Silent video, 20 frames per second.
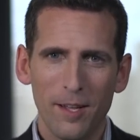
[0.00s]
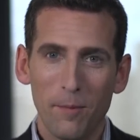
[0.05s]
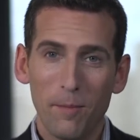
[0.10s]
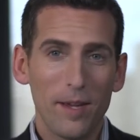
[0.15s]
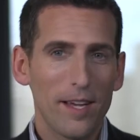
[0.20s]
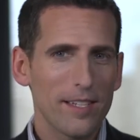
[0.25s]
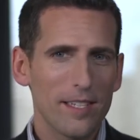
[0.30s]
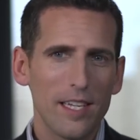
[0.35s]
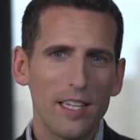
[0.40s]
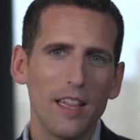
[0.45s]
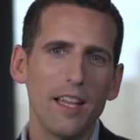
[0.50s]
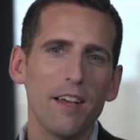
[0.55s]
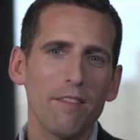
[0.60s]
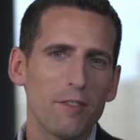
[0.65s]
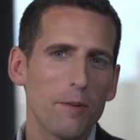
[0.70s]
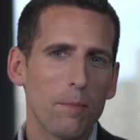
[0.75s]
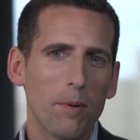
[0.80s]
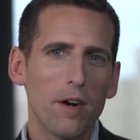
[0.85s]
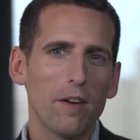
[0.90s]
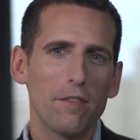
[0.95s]
because He
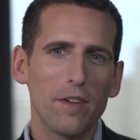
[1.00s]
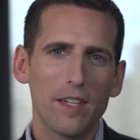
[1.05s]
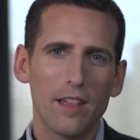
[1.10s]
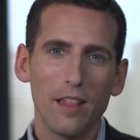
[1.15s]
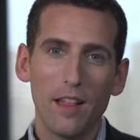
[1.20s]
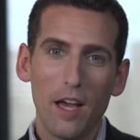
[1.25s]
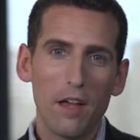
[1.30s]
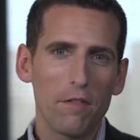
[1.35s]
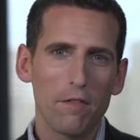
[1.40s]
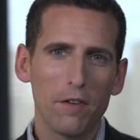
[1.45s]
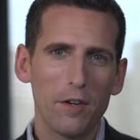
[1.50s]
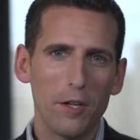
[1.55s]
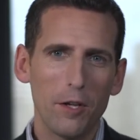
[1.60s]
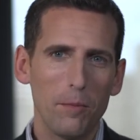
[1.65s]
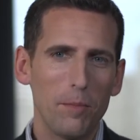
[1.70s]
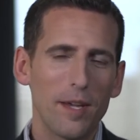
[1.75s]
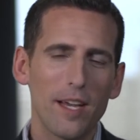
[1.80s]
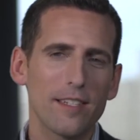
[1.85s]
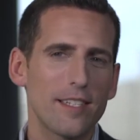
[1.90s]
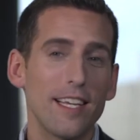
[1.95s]
lived a perfect life for
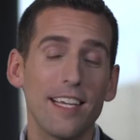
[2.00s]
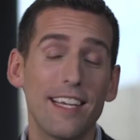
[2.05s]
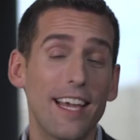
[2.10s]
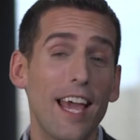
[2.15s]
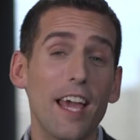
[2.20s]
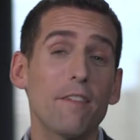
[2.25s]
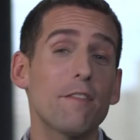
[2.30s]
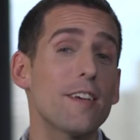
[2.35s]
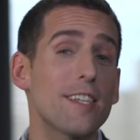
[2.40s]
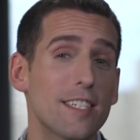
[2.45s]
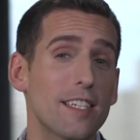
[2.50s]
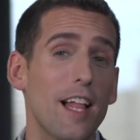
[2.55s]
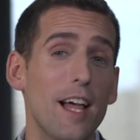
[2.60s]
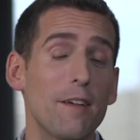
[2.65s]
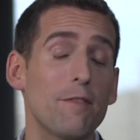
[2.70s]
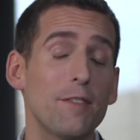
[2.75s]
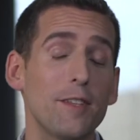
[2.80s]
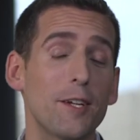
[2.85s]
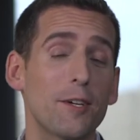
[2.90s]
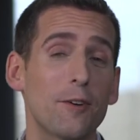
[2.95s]
you, because He gave His
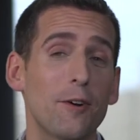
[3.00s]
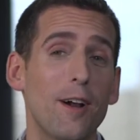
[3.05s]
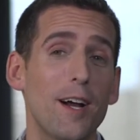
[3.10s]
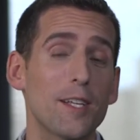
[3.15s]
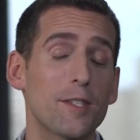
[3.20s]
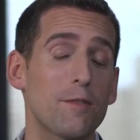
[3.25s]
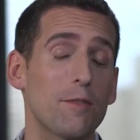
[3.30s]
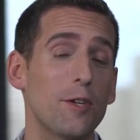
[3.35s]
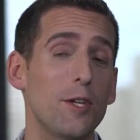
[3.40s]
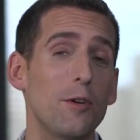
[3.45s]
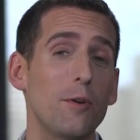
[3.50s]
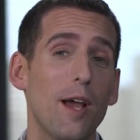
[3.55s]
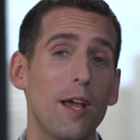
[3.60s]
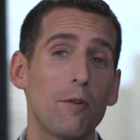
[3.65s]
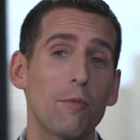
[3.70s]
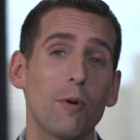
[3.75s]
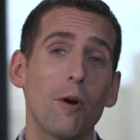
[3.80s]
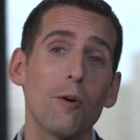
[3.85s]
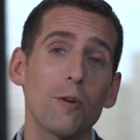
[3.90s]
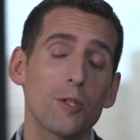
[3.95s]
life on the cross for you
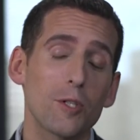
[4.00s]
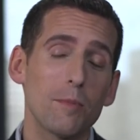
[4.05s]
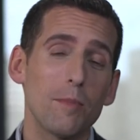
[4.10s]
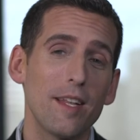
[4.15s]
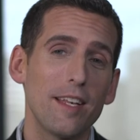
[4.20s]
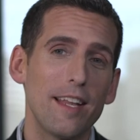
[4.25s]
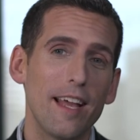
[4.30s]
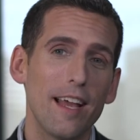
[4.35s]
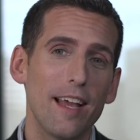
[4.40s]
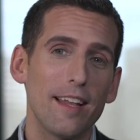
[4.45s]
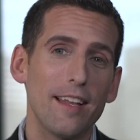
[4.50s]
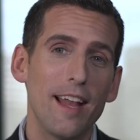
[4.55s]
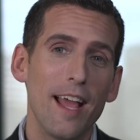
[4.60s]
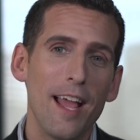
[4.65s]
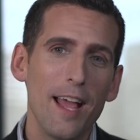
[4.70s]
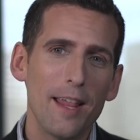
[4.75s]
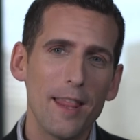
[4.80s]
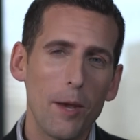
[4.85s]
and rose from the dead,